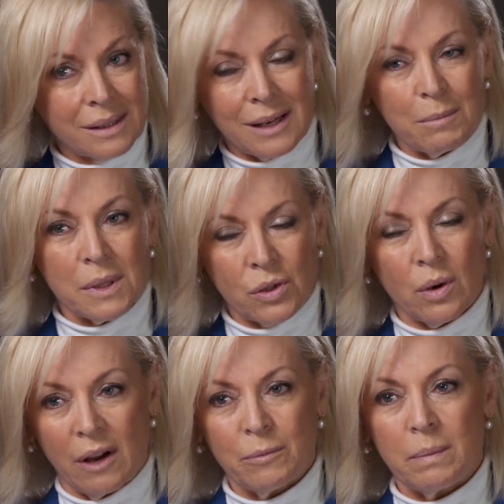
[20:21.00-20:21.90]
statements you
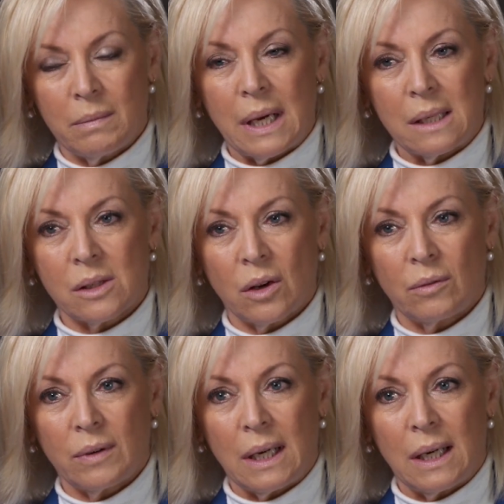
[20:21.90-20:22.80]
have made so
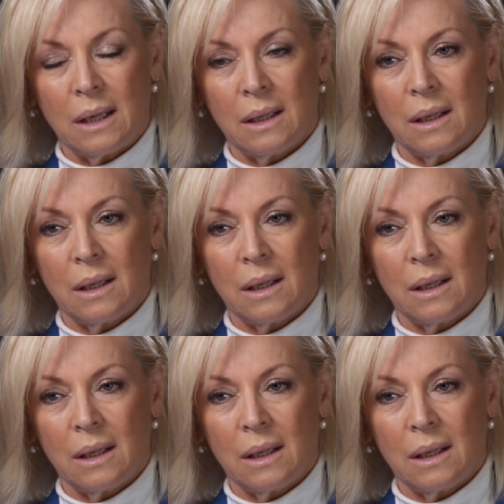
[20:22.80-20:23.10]
far.